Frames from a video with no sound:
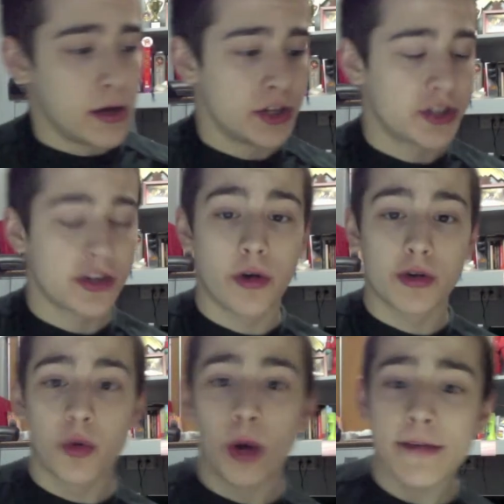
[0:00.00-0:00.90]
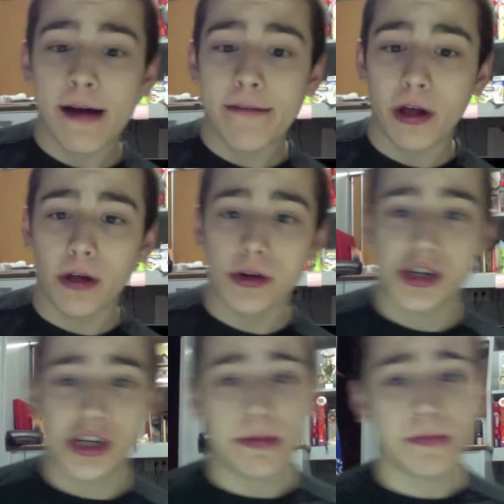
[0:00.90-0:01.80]
So $25
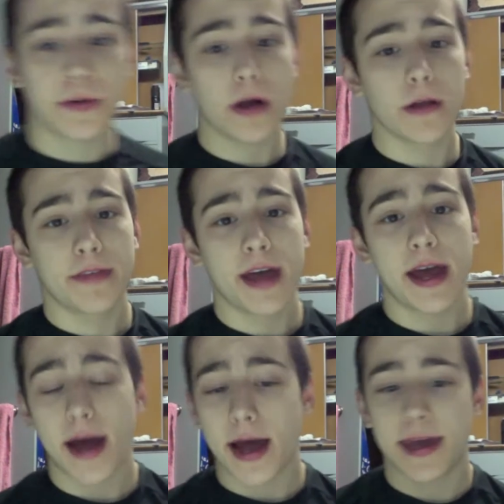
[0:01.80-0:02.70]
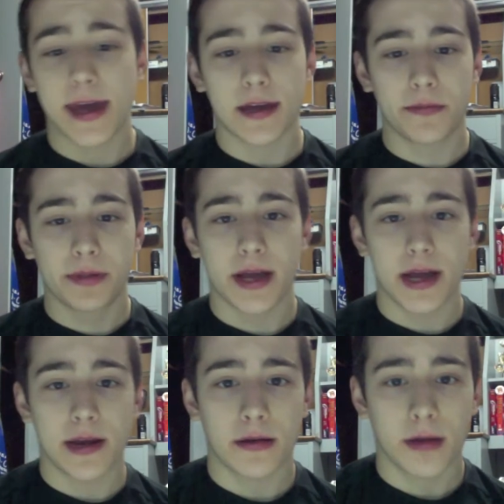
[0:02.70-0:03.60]
shipped for all of that. I can't
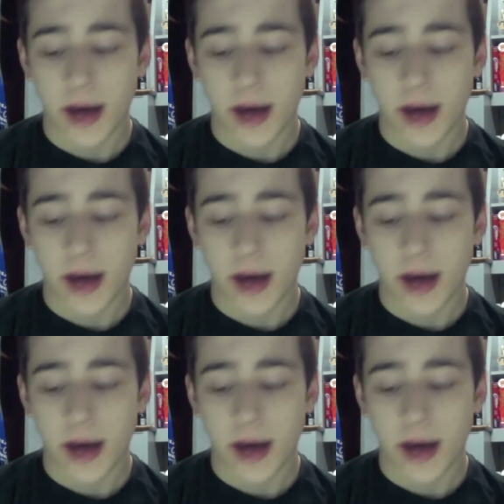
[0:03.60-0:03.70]
complain.